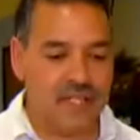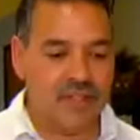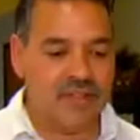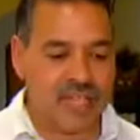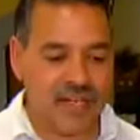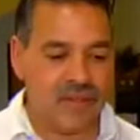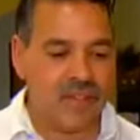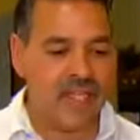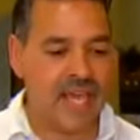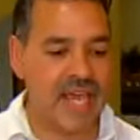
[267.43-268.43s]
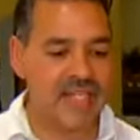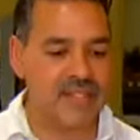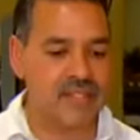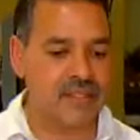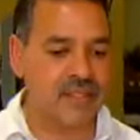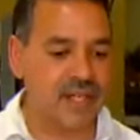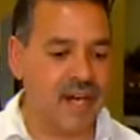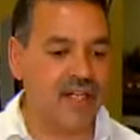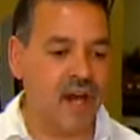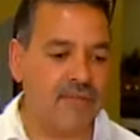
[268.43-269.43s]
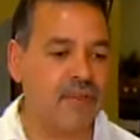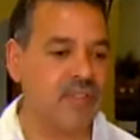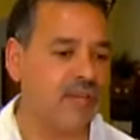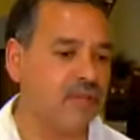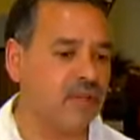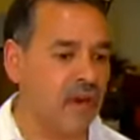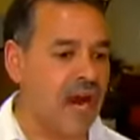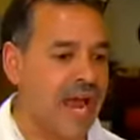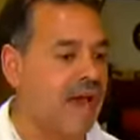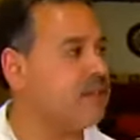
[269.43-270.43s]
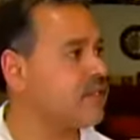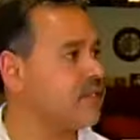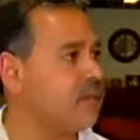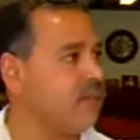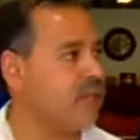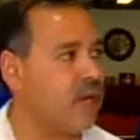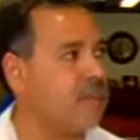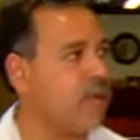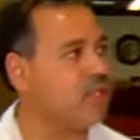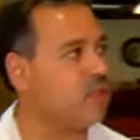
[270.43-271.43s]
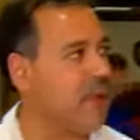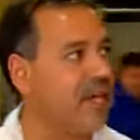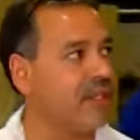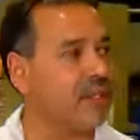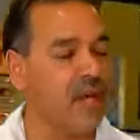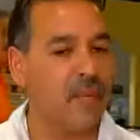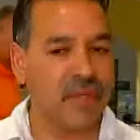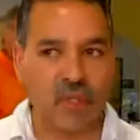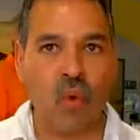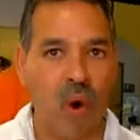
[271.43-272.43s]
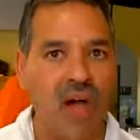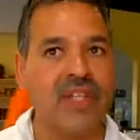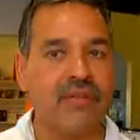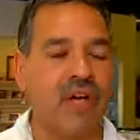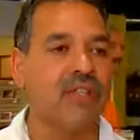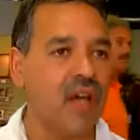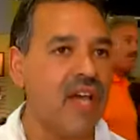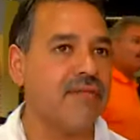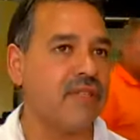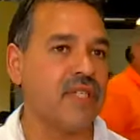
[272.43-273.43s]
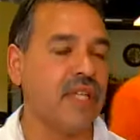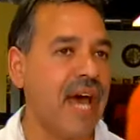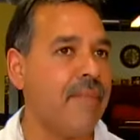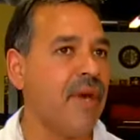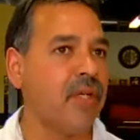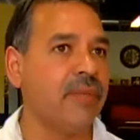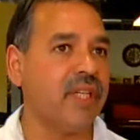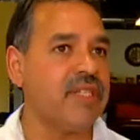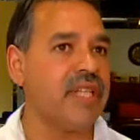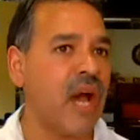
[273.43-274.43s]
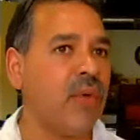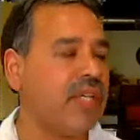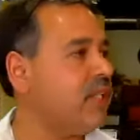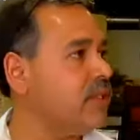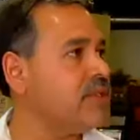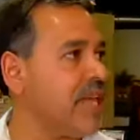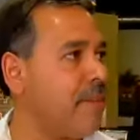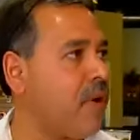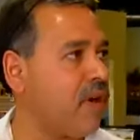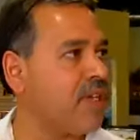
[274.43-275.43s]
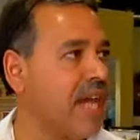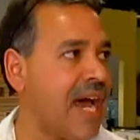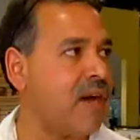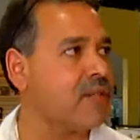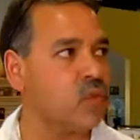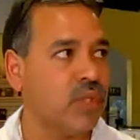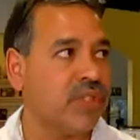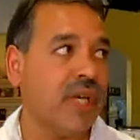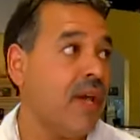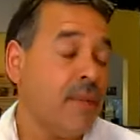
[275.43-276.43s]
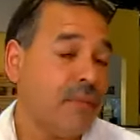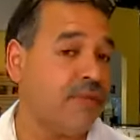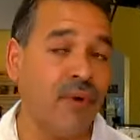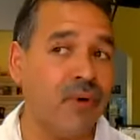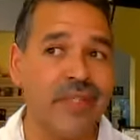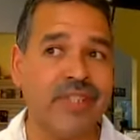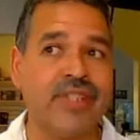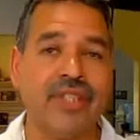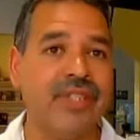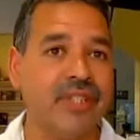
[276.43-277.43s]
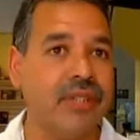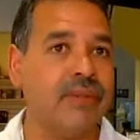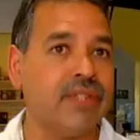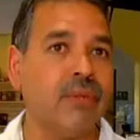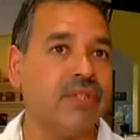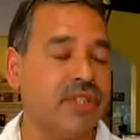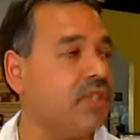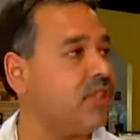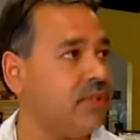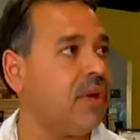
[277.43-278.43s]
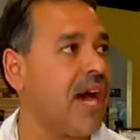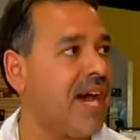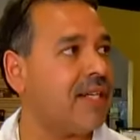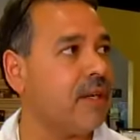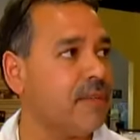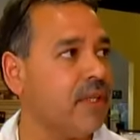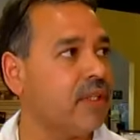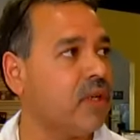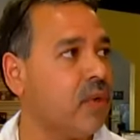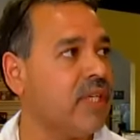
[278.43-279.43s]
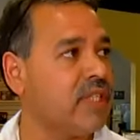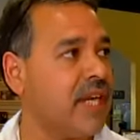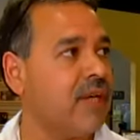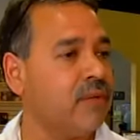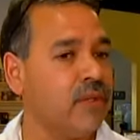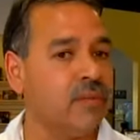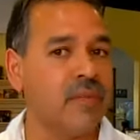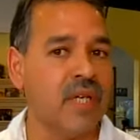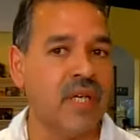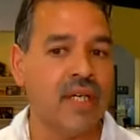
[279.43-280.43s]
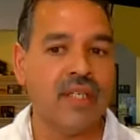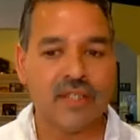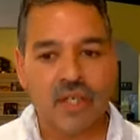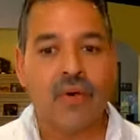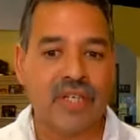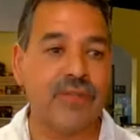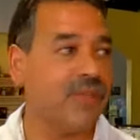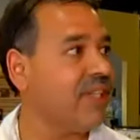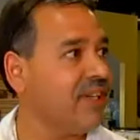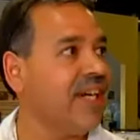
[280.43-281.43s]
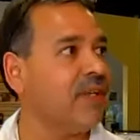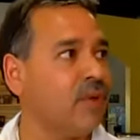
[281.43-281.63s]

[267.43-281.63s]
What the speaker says: You know, not only has the comfort level of our house become much better, but the quality of our life is a lot better because now we can use that part of the house, which before we just couldn't use. It was just too hot up there to go into that room. So it's really great.